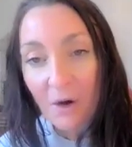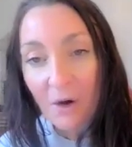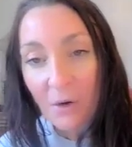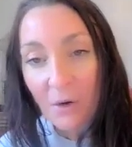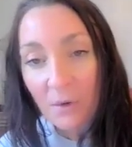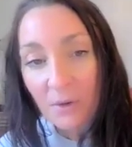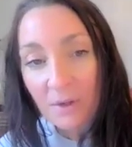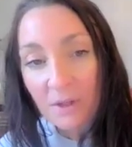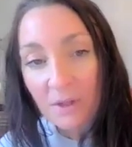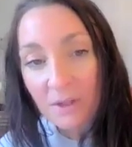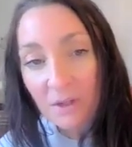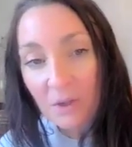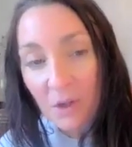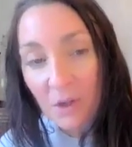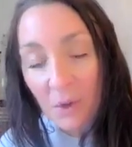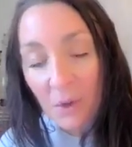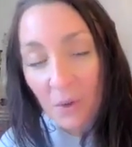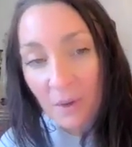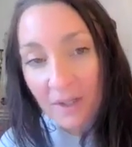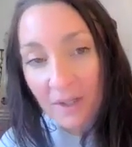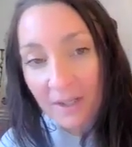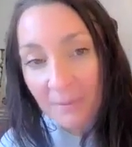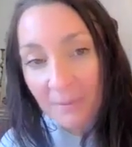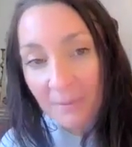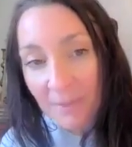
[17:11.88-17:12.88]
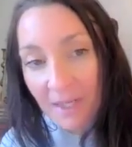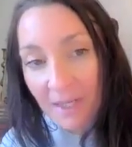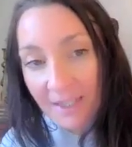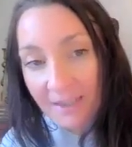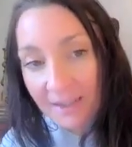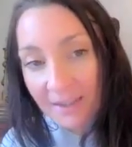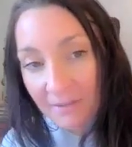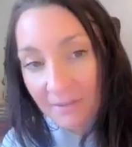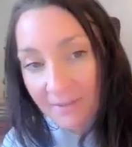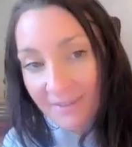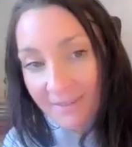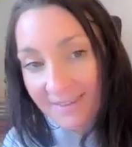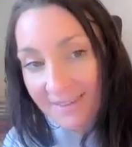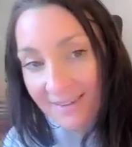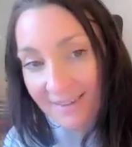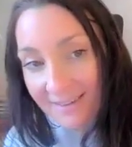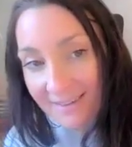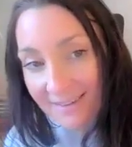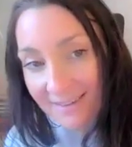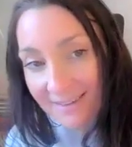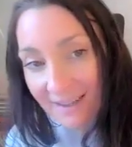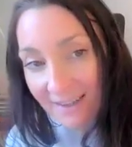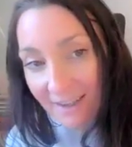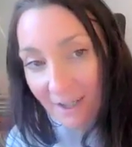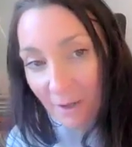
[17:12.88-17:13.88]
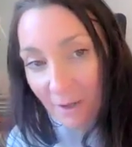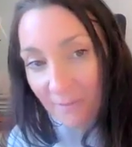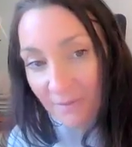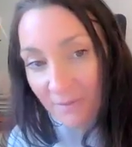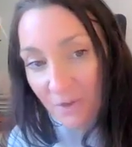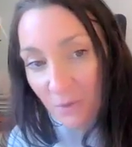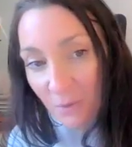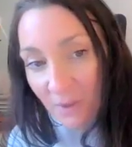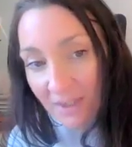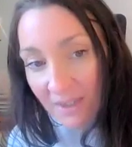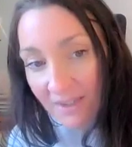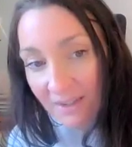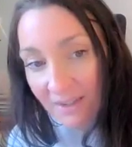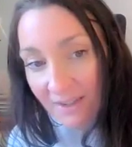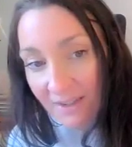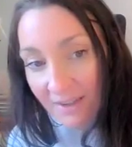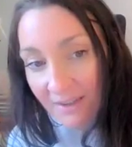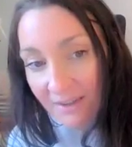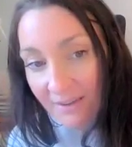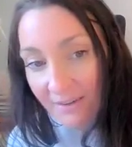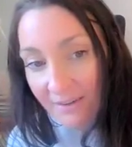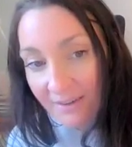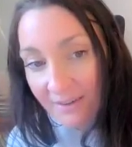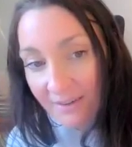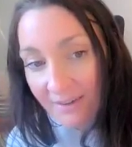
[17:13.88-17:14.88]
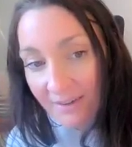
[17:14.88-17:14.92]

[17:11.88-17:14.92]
all the glory and magnificence that comes with it.